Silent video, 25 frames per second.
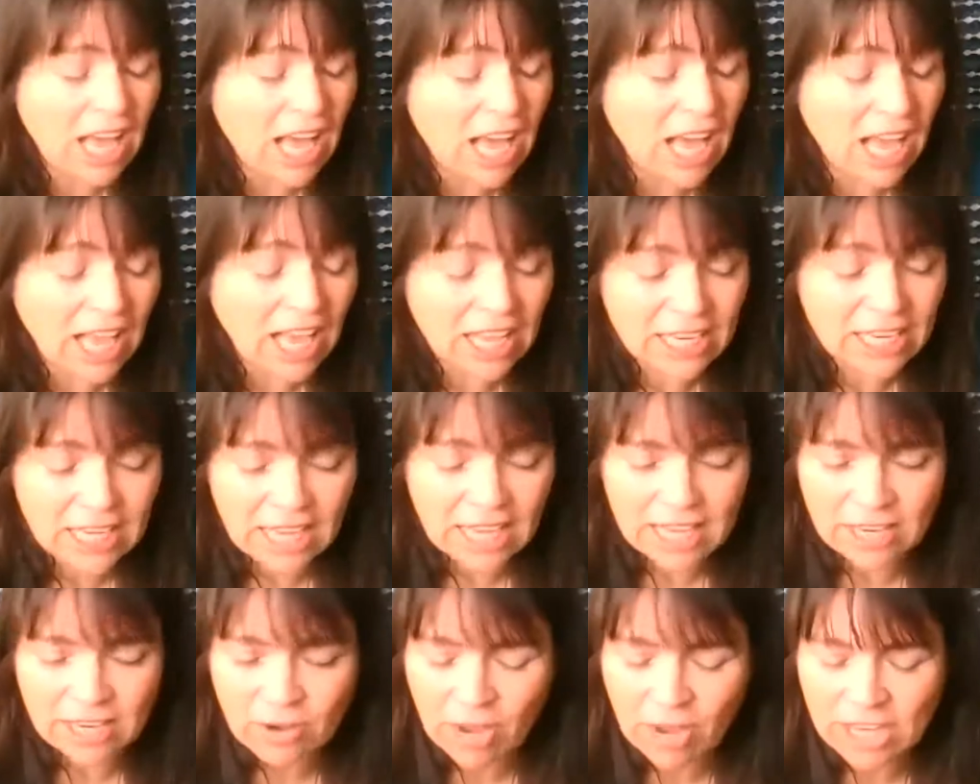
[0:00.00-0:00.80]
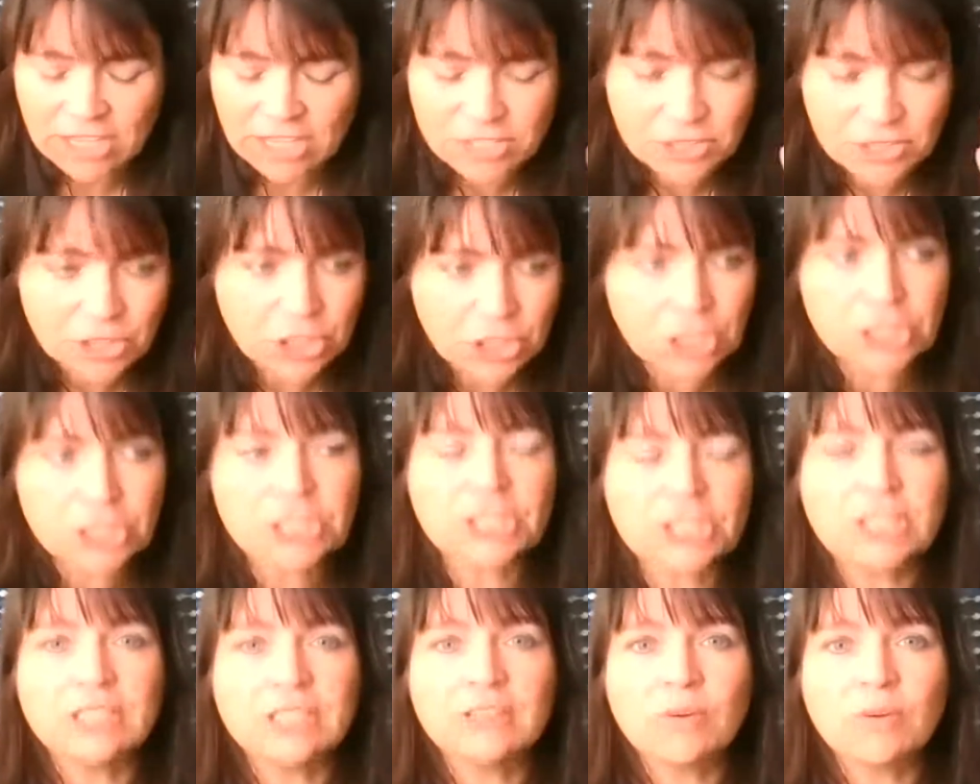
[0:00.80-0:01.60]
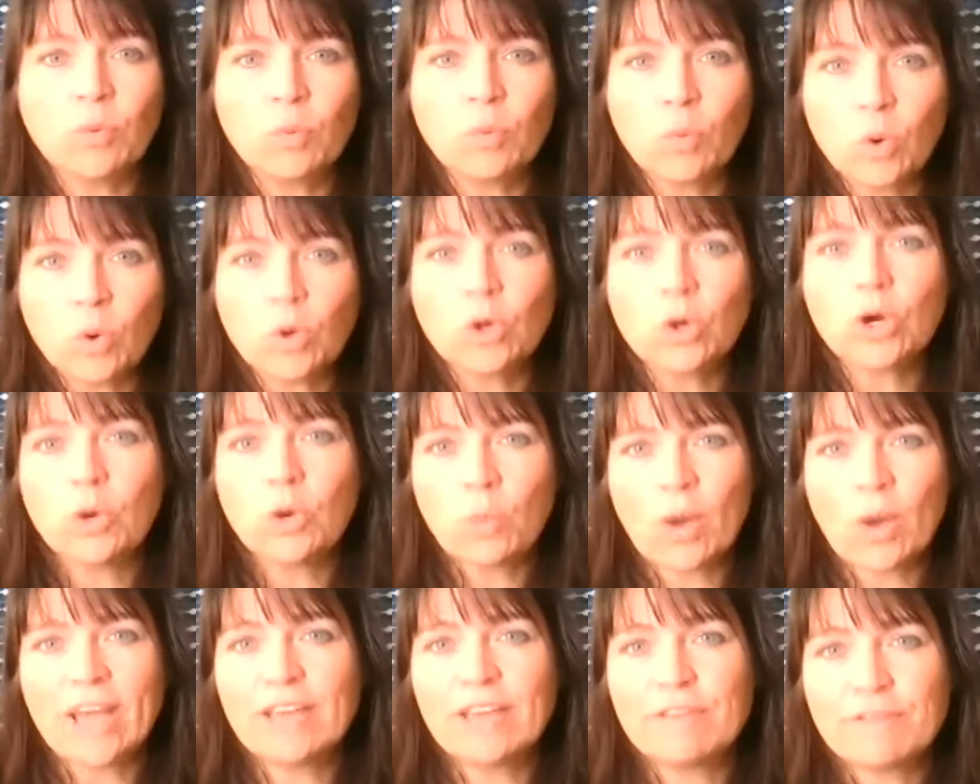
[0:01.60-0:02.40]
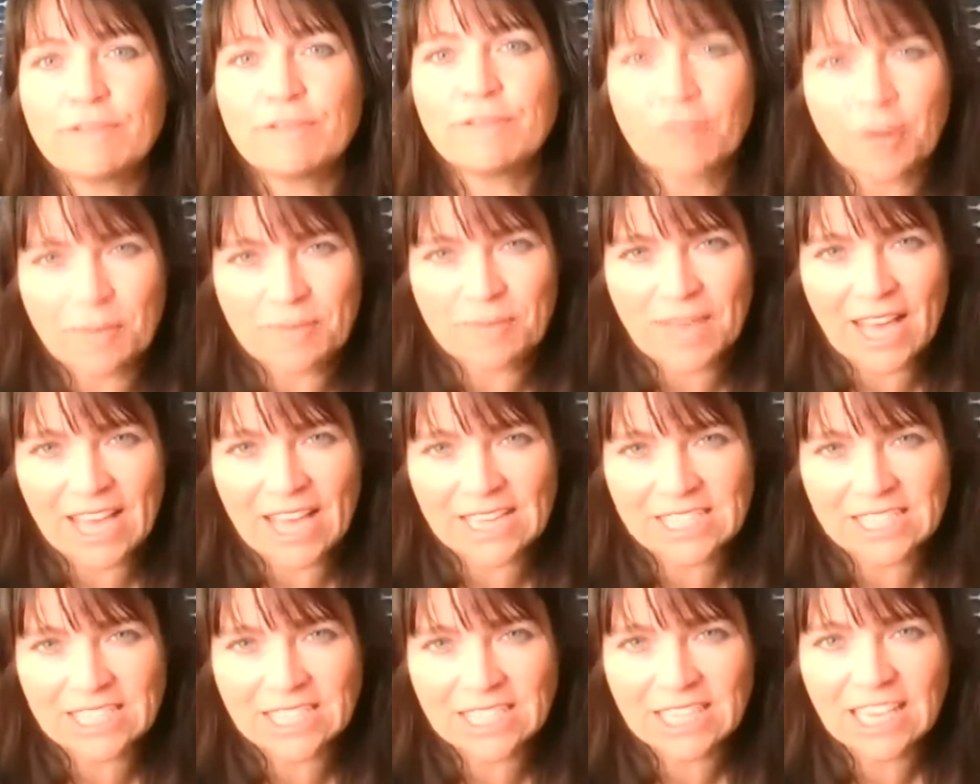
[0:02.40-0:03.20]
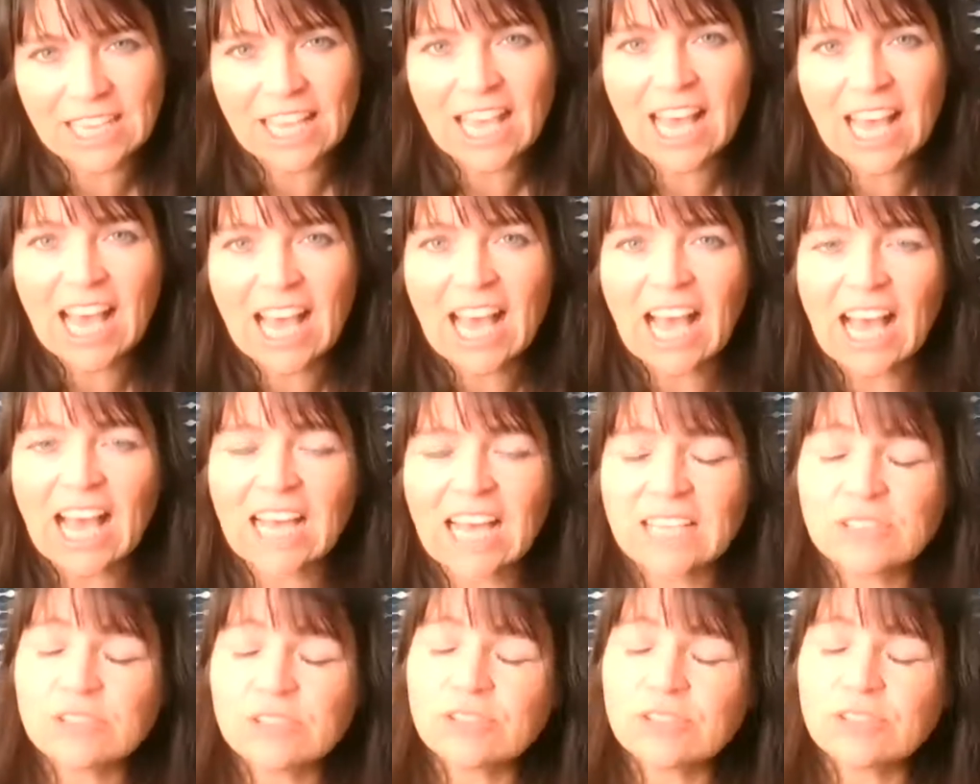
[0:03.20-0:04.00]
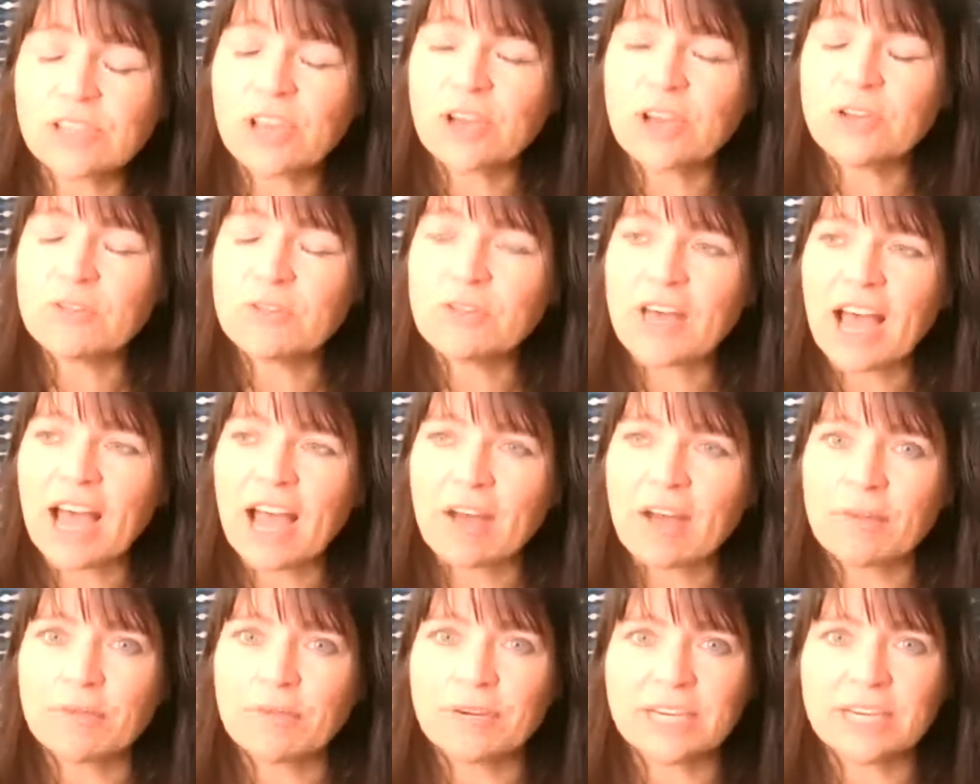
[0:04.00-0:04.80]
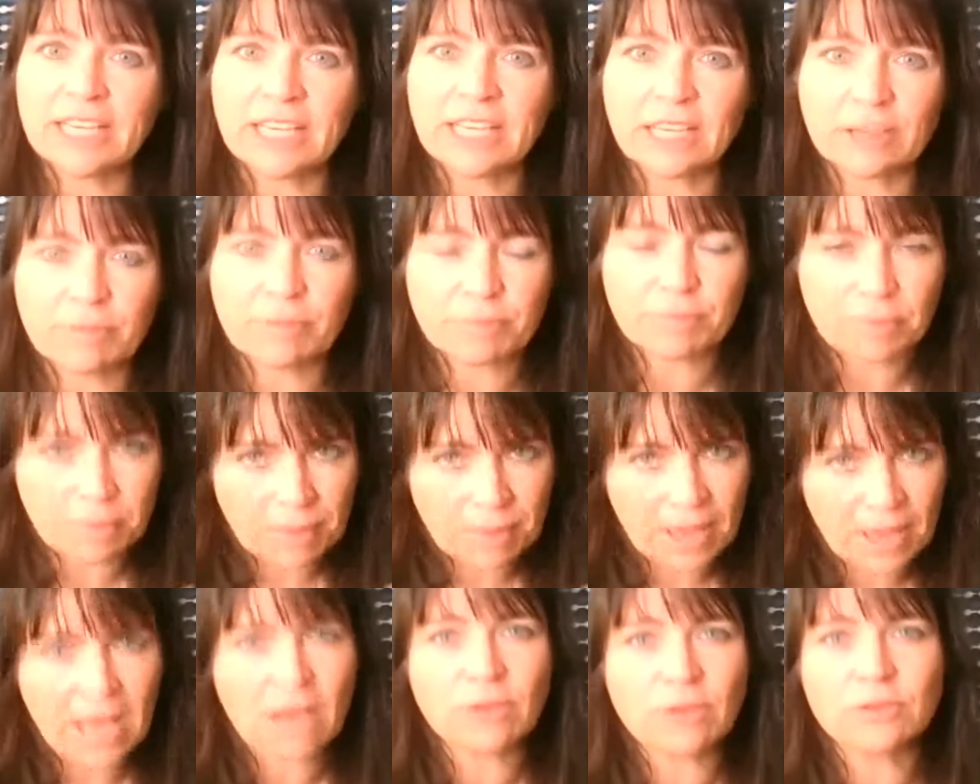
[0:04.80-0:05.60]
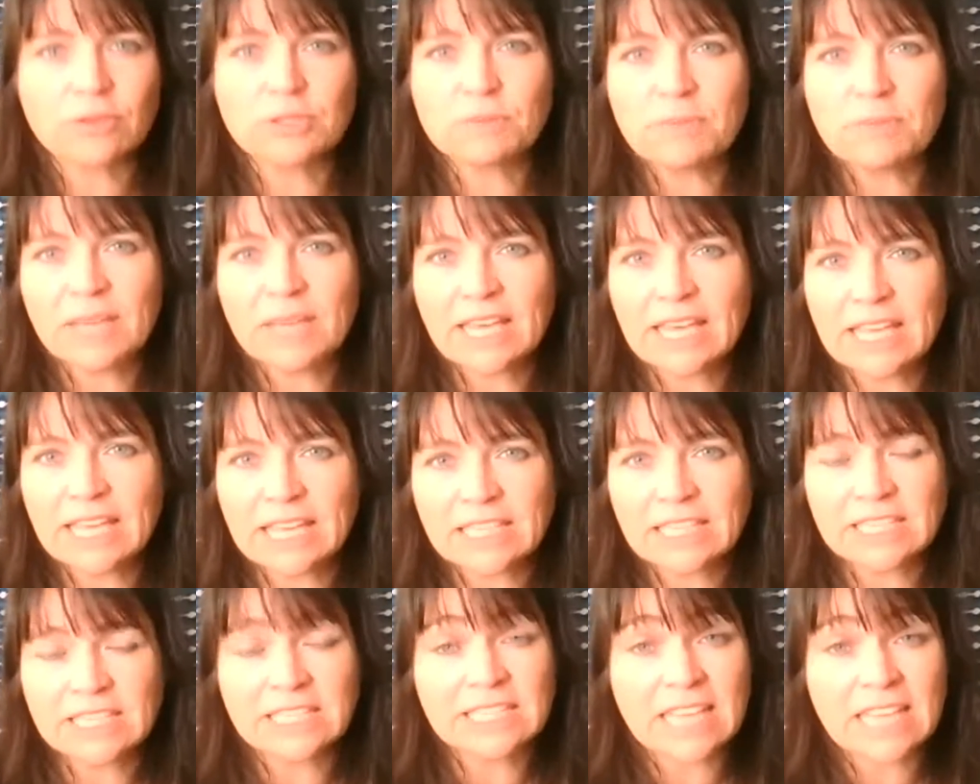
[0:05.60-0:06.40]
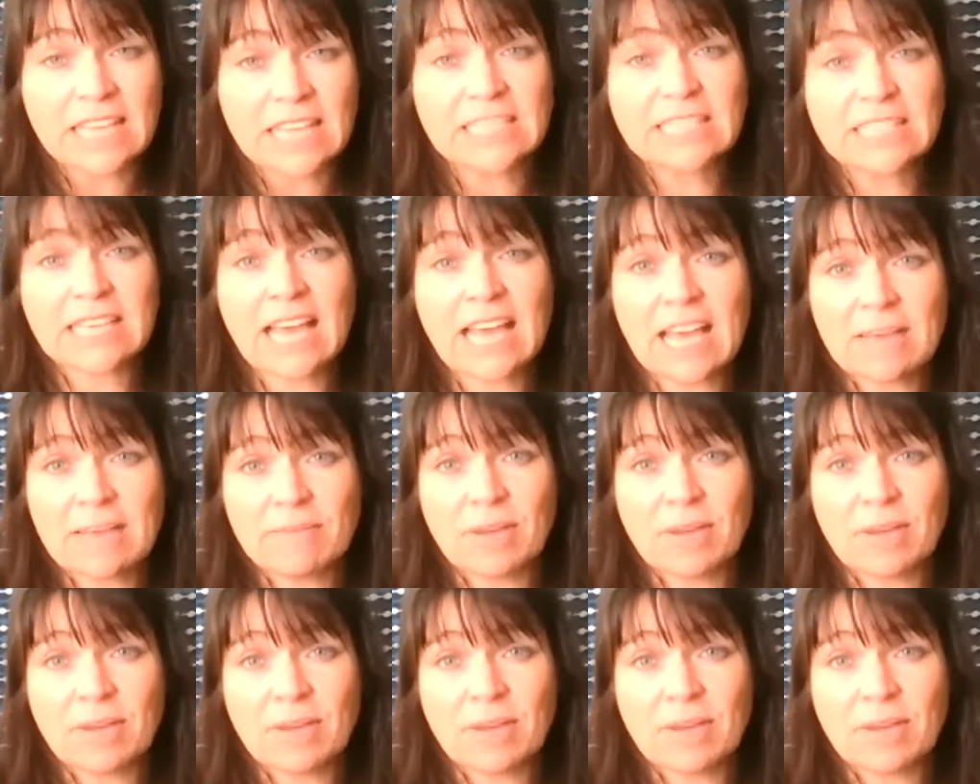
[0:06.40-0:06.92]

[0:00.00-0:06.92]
And, I just couldn't walk away from that. And so that really kind of propelled me to dedicate my